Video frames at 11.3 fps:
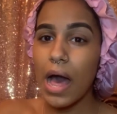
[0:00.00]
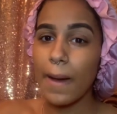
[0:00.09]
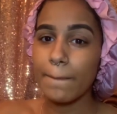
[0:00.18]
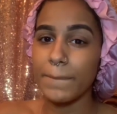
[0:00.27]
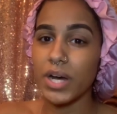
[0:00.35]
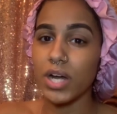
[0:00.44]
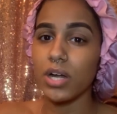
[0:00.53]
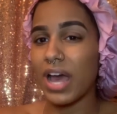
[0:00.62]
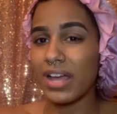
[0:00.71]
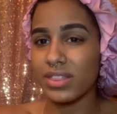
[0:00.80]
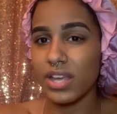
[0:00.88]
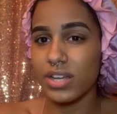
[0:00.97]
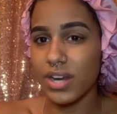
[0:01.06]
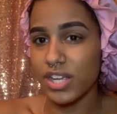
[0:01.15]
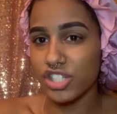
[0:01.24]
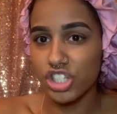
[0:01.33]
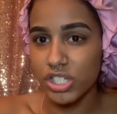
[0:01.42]
but I think
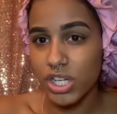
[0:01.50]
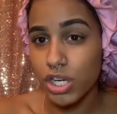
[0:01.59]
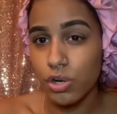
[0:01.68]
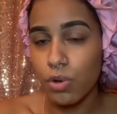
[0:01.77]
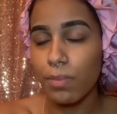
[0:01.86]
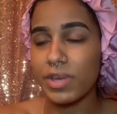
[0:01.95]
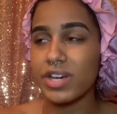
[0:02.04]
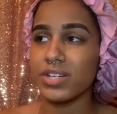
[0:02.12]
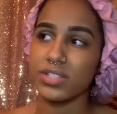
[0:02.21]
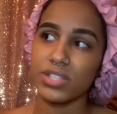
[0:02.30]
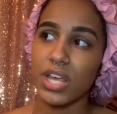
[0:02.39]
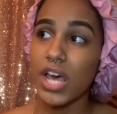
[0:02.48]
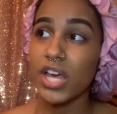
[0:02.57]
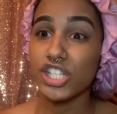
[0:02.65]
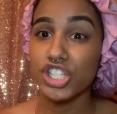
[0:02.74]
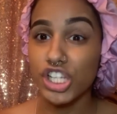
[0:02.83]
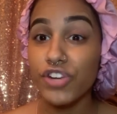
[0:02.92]
like she didn't know because
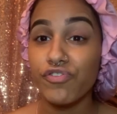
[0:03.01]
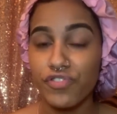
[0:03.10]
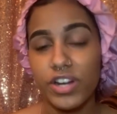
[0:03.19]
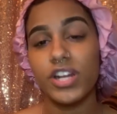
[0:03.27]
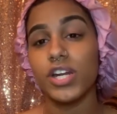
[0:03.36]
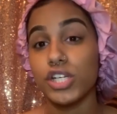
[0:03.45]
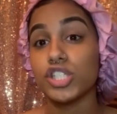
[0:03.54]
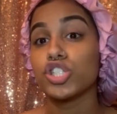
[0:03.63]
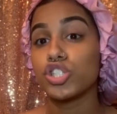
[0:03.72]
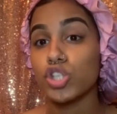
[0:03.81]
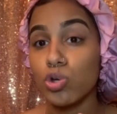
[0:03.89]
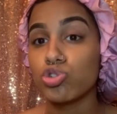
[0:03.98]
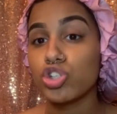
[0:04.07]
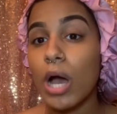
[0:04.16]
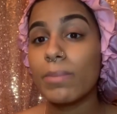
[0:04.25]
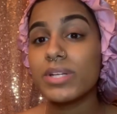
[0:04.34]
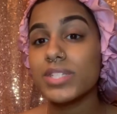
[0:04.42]
she really looked so
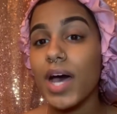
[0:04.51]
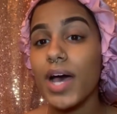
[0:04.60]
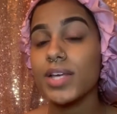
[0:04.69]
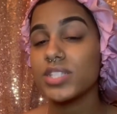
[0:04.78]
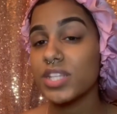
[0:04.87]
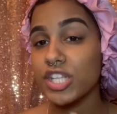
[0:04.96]
traumatized.